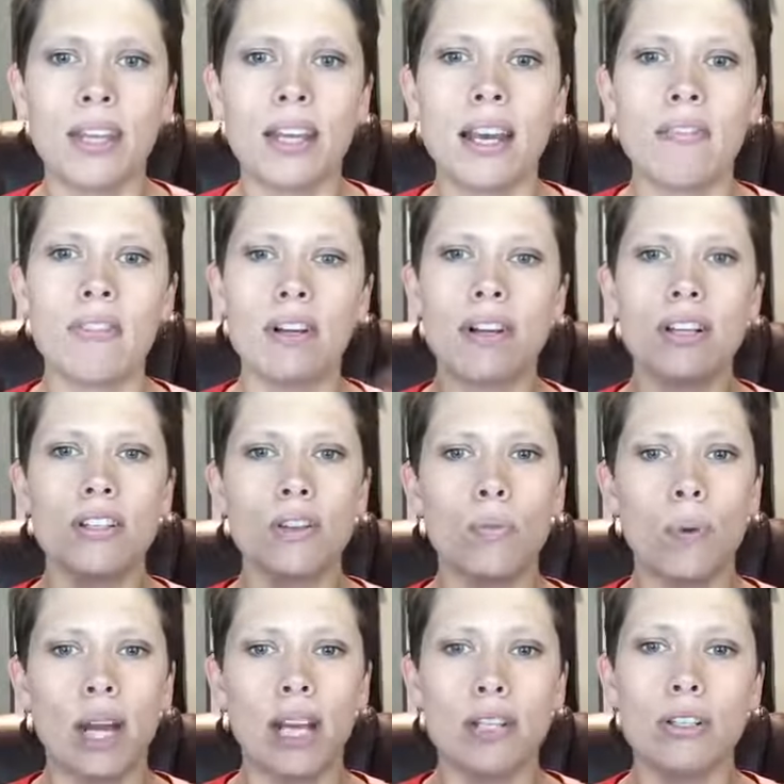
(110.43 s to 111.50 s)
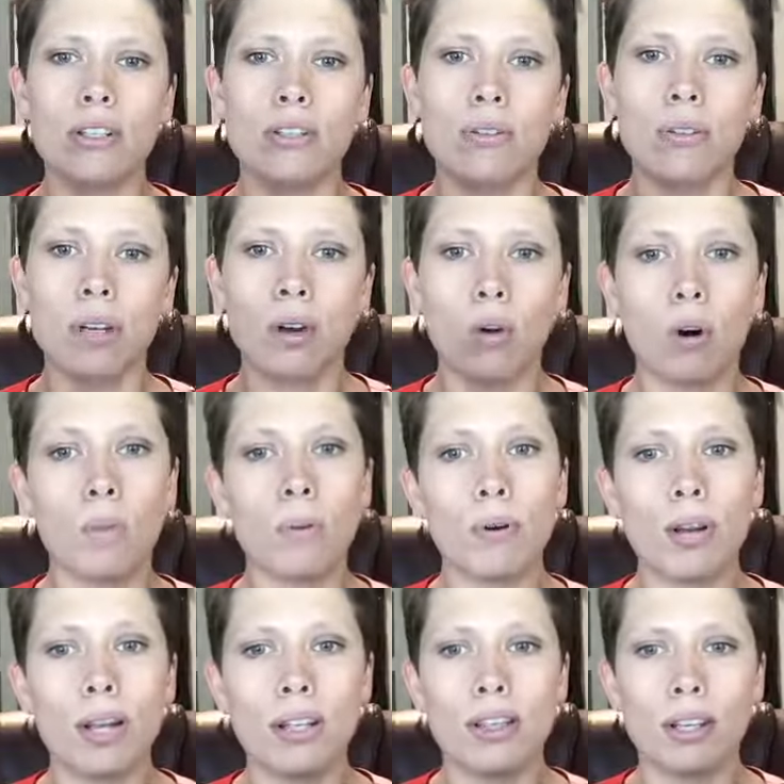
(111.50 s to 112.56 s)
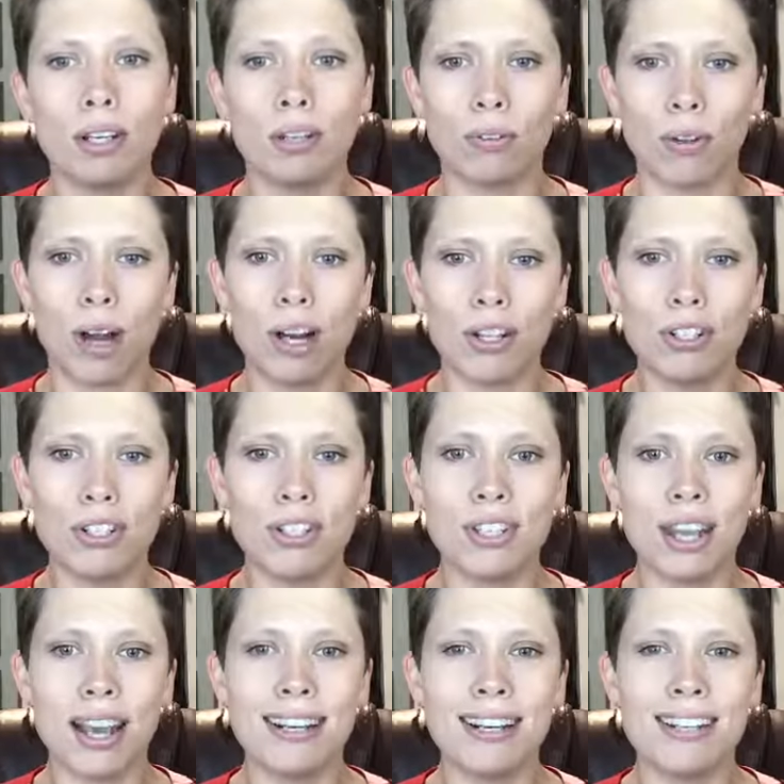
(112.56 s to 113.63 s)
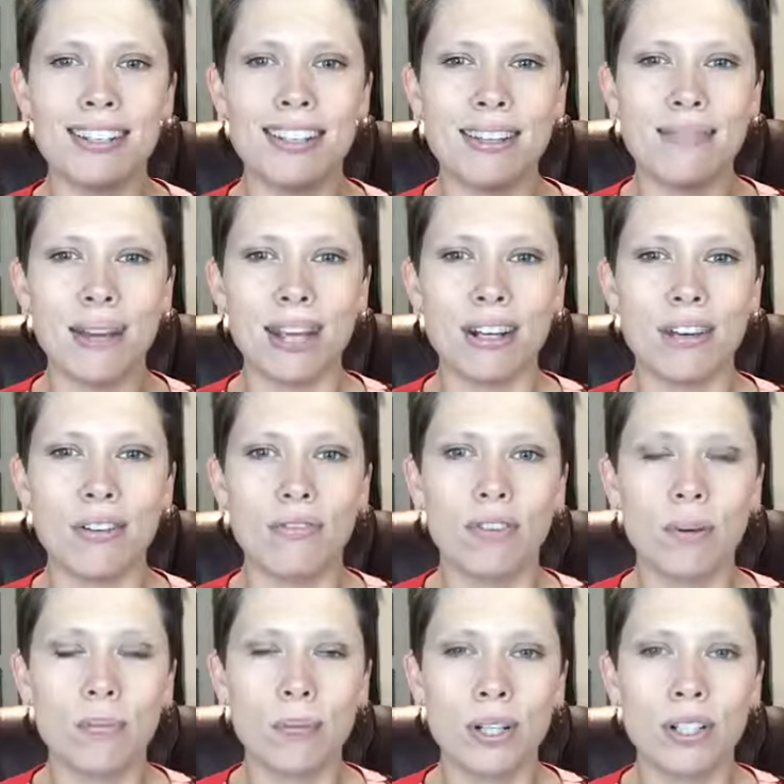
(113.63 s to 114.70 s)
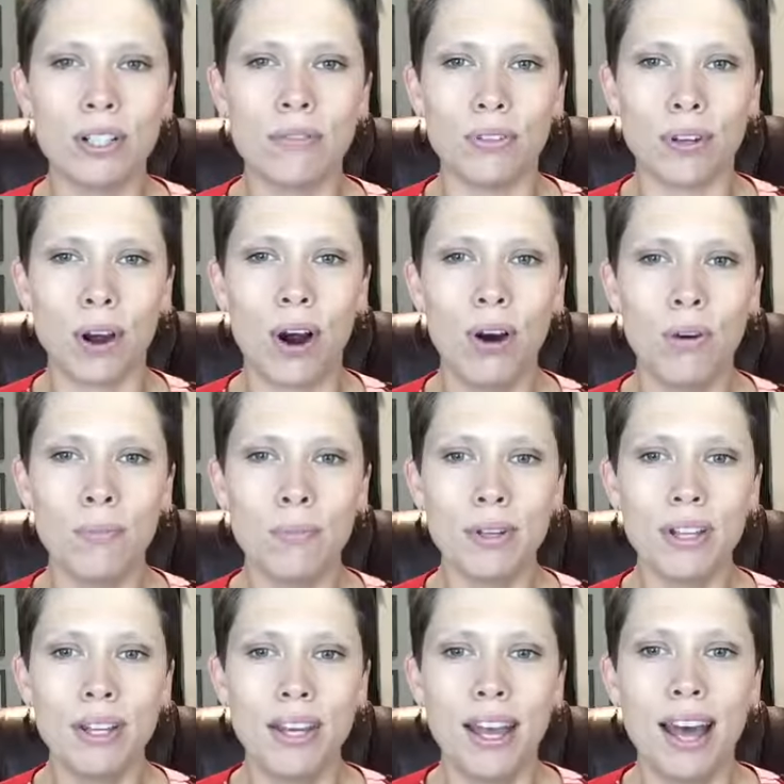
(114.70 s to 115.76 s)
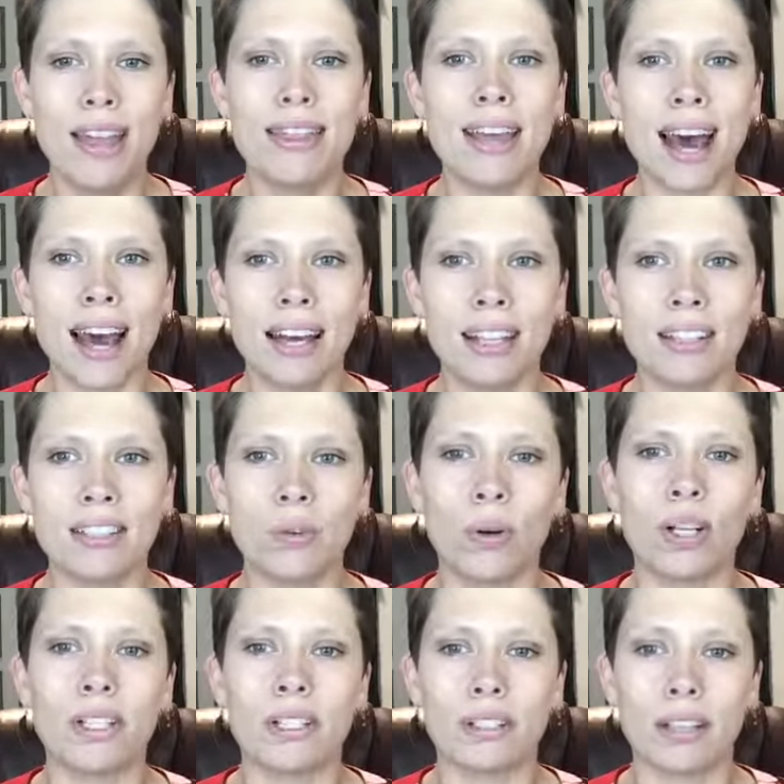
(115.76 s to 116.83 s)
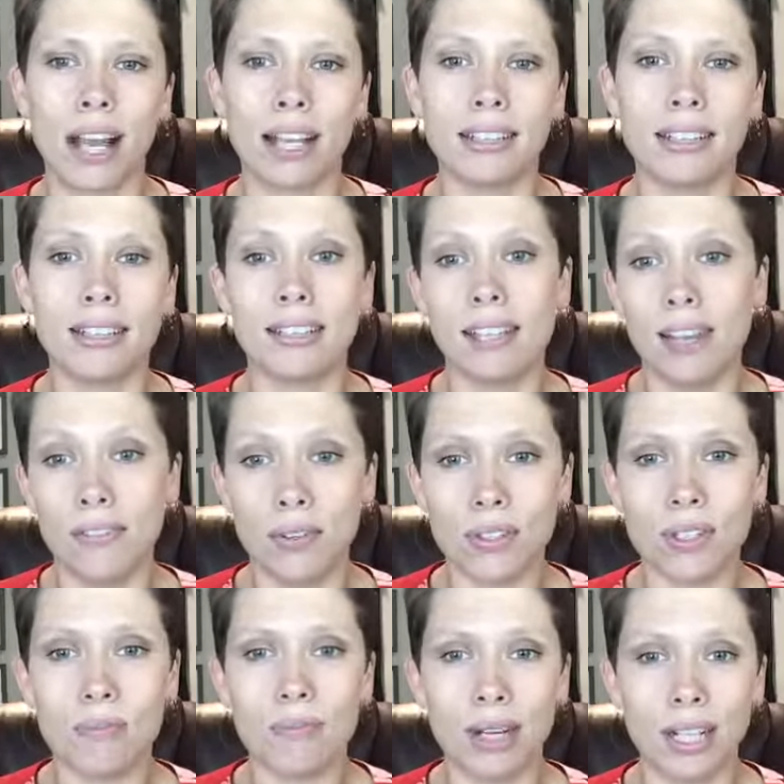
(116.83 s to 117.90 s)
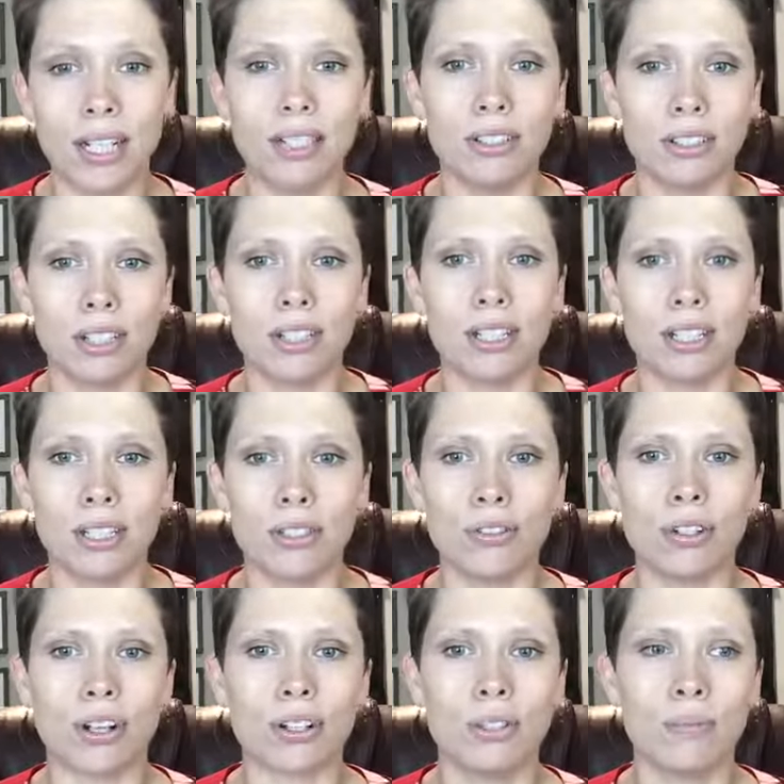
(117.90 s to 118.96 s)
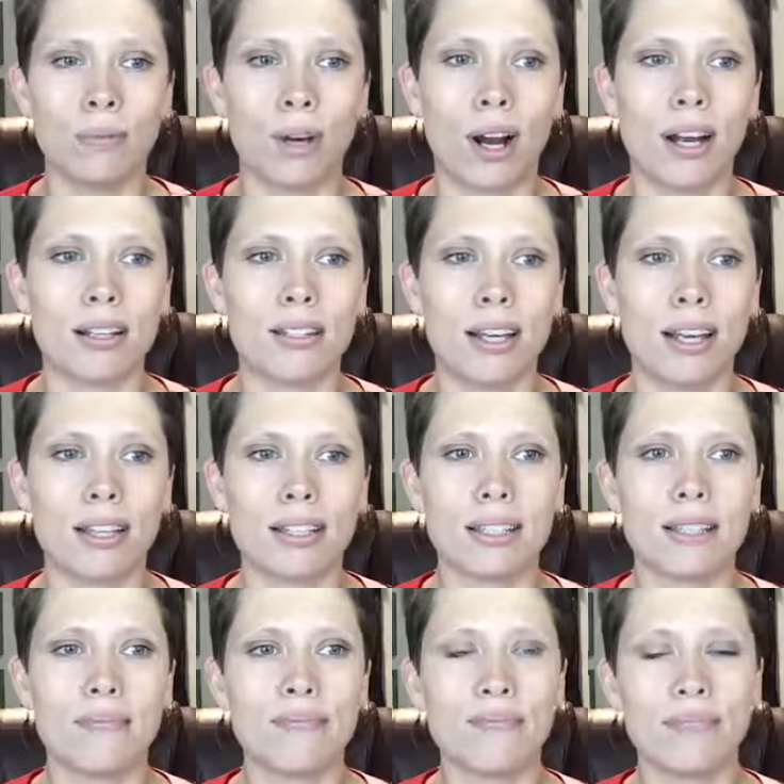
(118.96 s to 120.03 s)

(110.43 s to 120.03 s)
If there is a way to incorporate the garage design into the main footprint of your home, that is going to likely save you some money during the construction process.